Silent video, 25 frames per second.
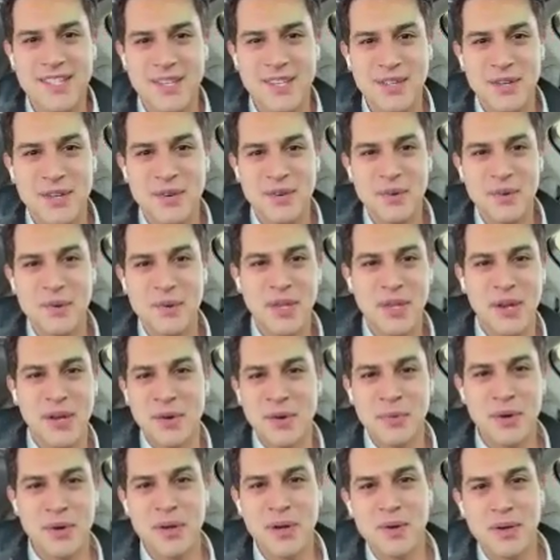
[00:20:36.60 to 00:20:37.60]
going to get to do,
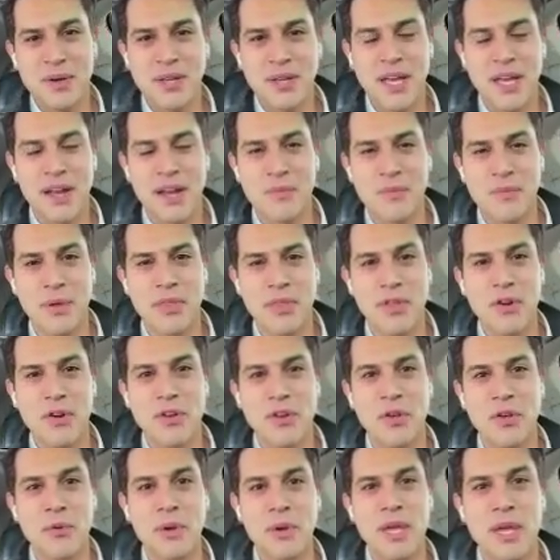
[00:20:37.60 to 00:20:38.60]
kind of what
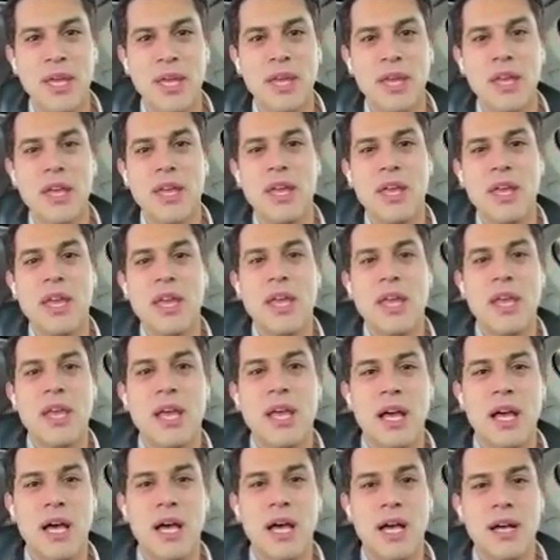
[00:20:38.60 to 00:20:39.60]
they're doing.
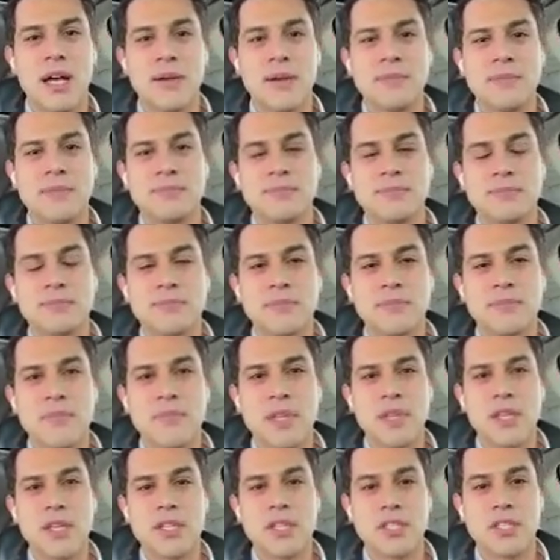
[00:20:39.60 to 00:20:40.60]

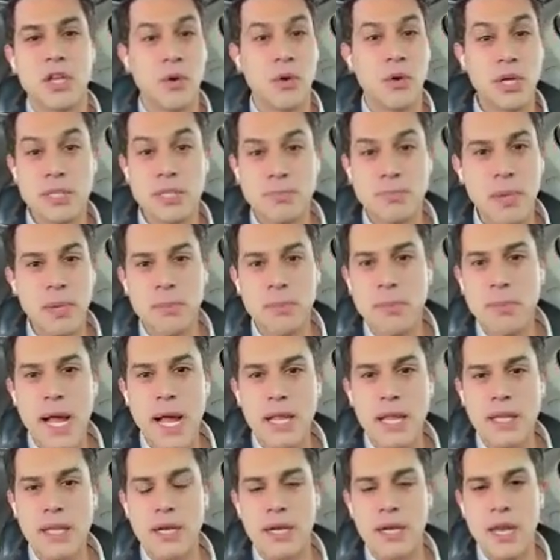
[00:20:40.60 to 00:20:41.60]
So it's being
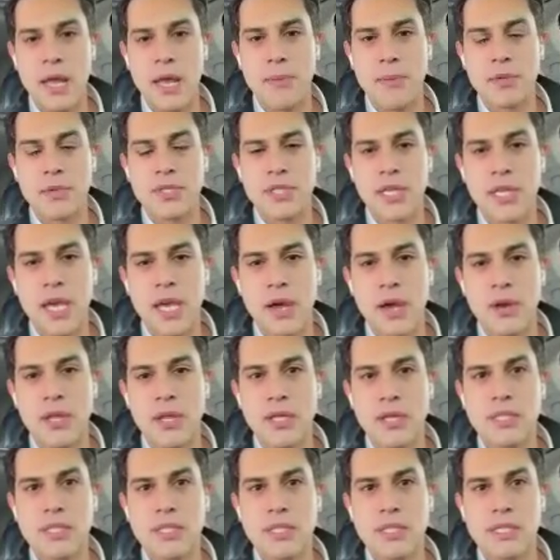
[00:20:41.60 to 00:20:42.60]
piloted in Hamilton
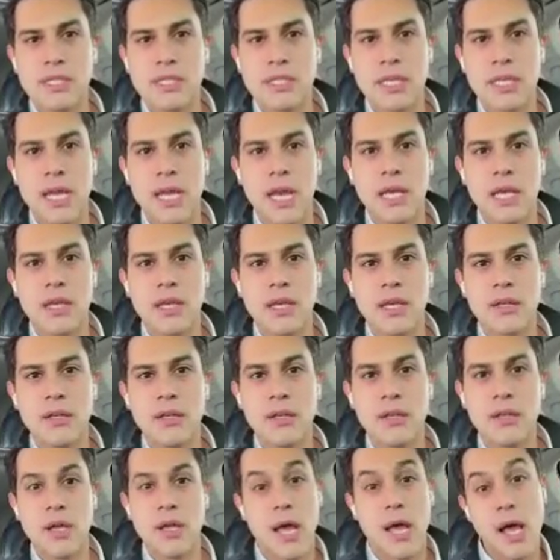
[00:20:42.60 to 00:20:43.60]
County and
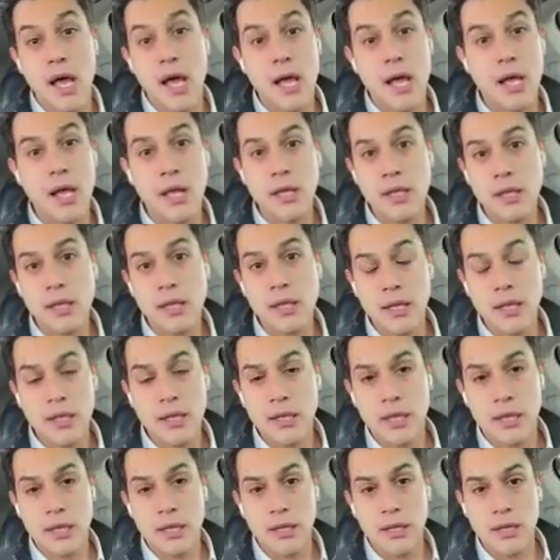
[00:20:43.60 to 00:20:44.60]
Cincinnati.
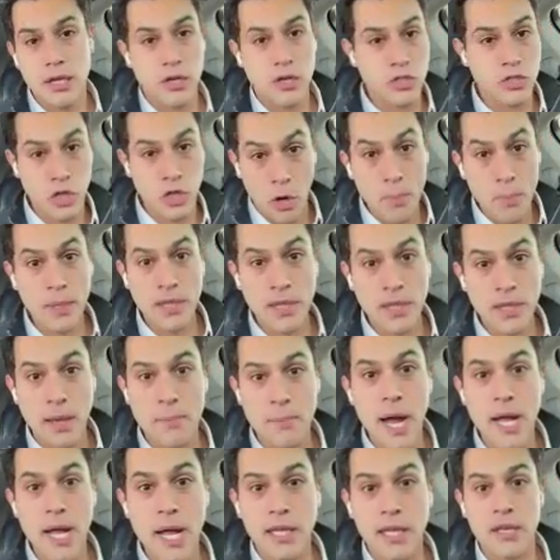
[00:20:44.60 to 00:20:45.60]
Here's
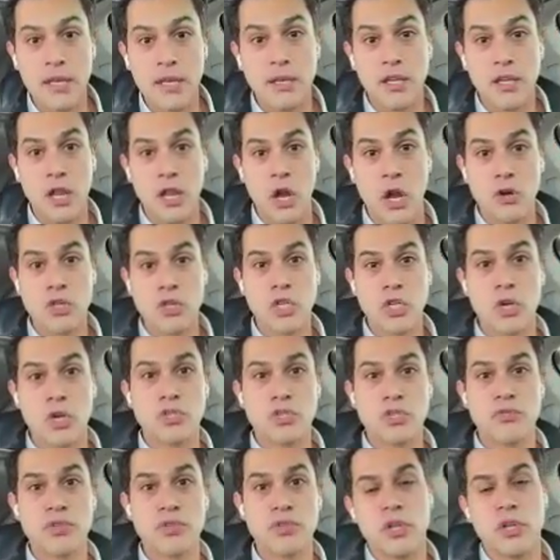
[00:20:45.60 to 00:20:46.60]
hoping that pilot,
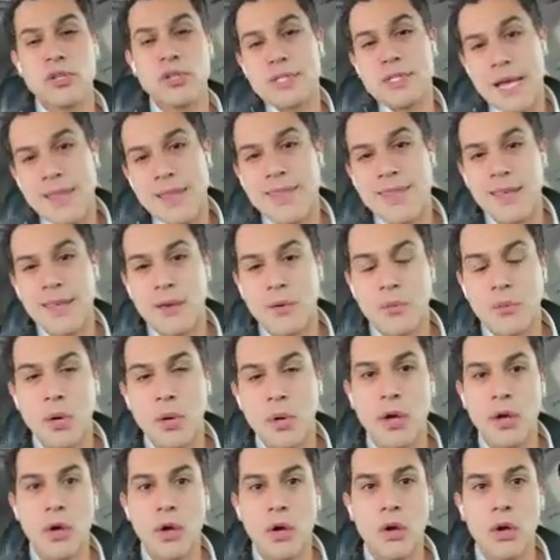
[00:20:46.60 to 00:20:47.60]
shows the results. I think
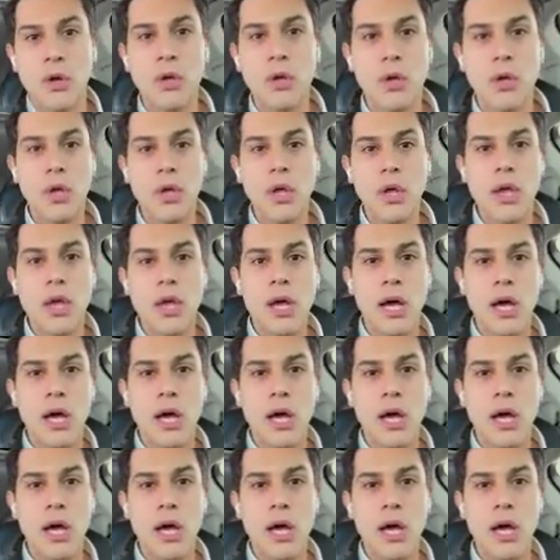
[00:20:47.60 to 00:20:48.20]
it will.